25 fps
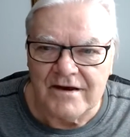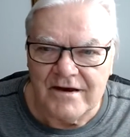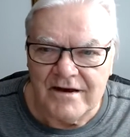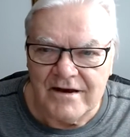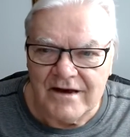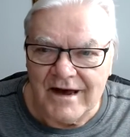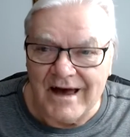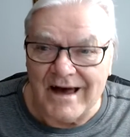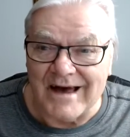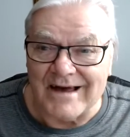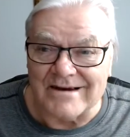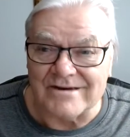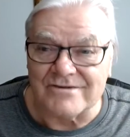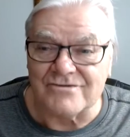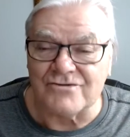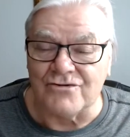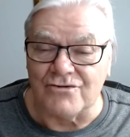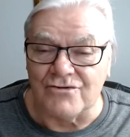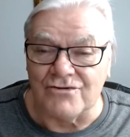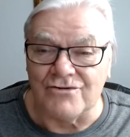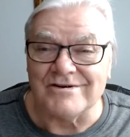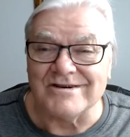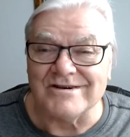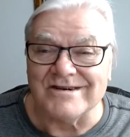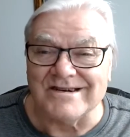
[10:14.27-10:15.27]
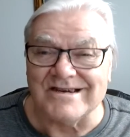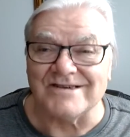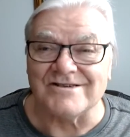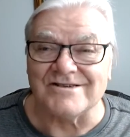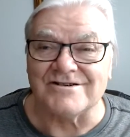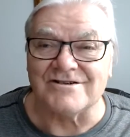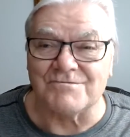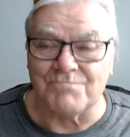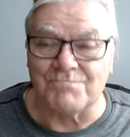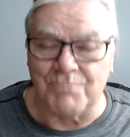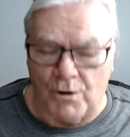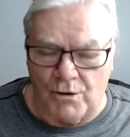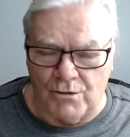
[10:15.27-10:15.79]
and to
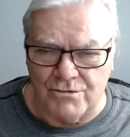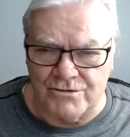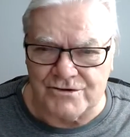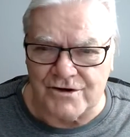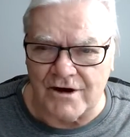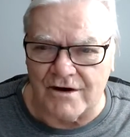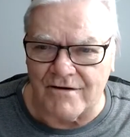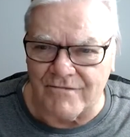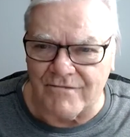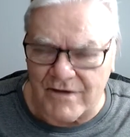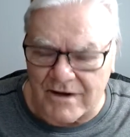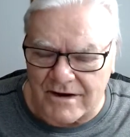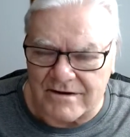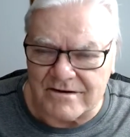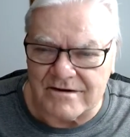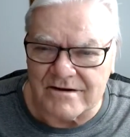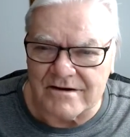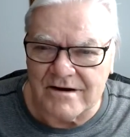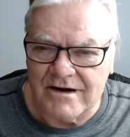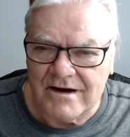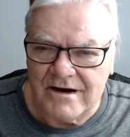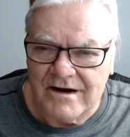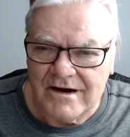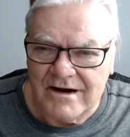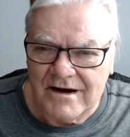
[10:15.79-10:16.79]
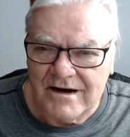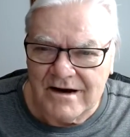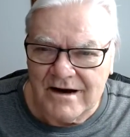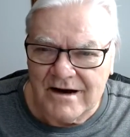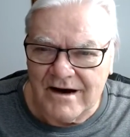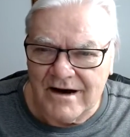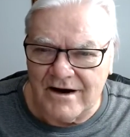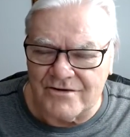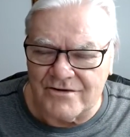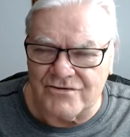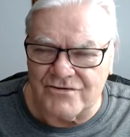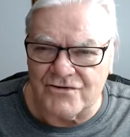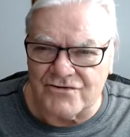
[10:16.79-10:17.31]
dispose of it
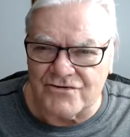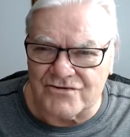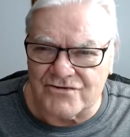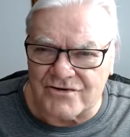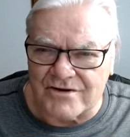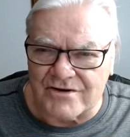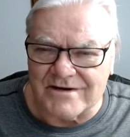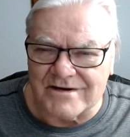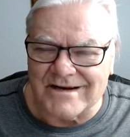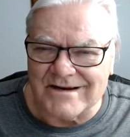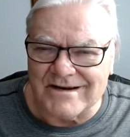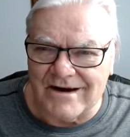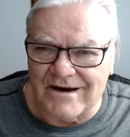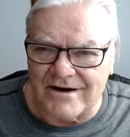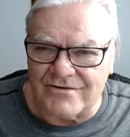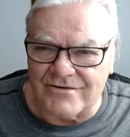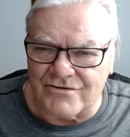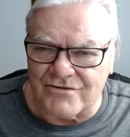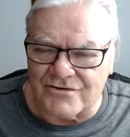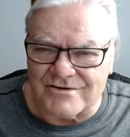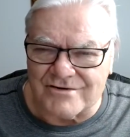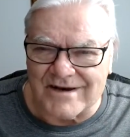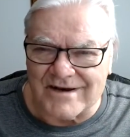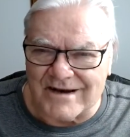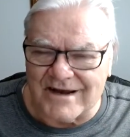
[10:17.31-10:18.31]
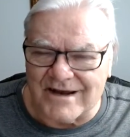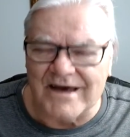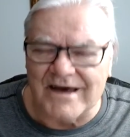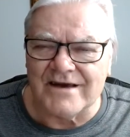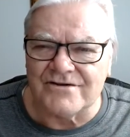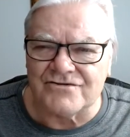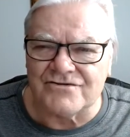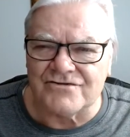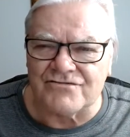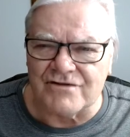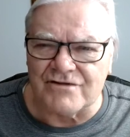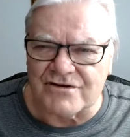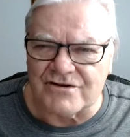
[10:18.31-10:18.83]
under, under today's
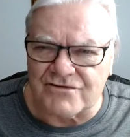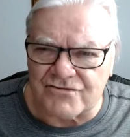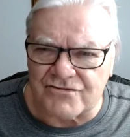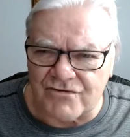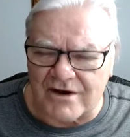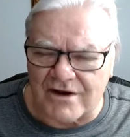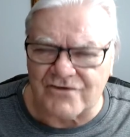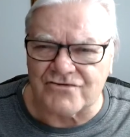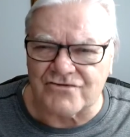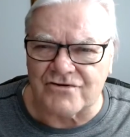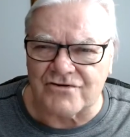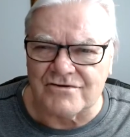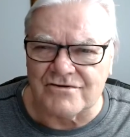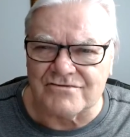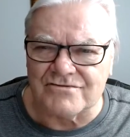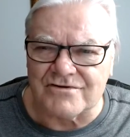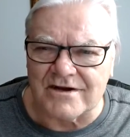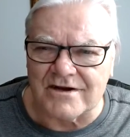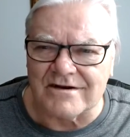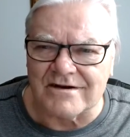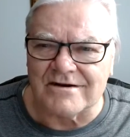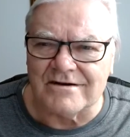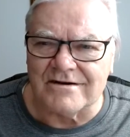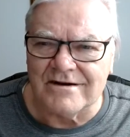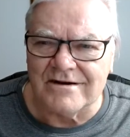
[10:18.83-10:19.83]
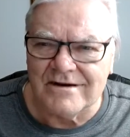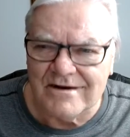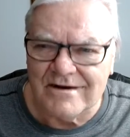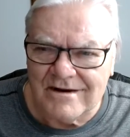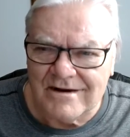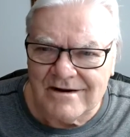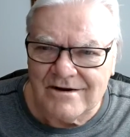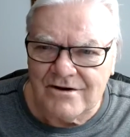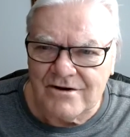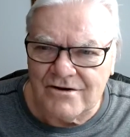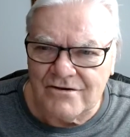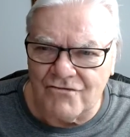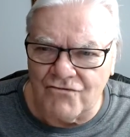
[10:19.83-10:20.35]
restrictions and
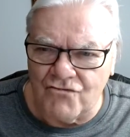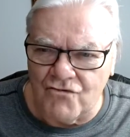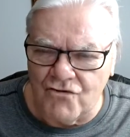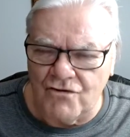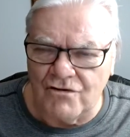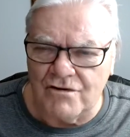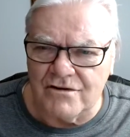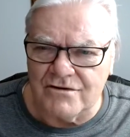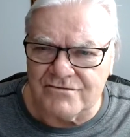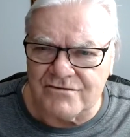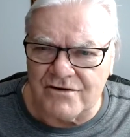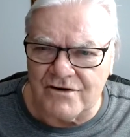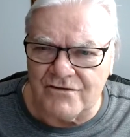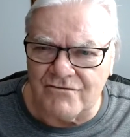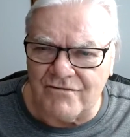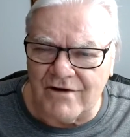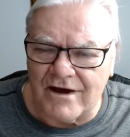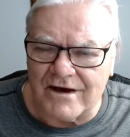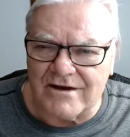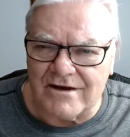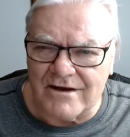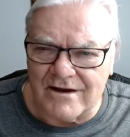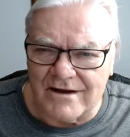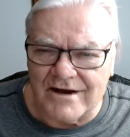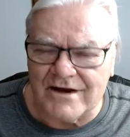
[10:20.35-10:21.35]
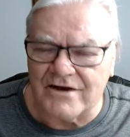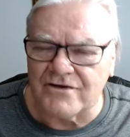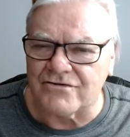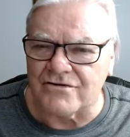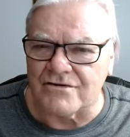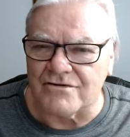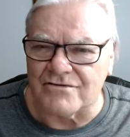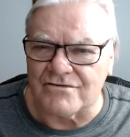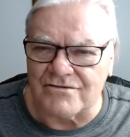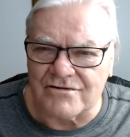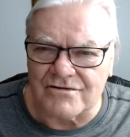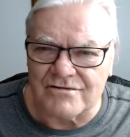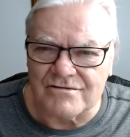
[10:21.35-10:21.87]
rules and regulations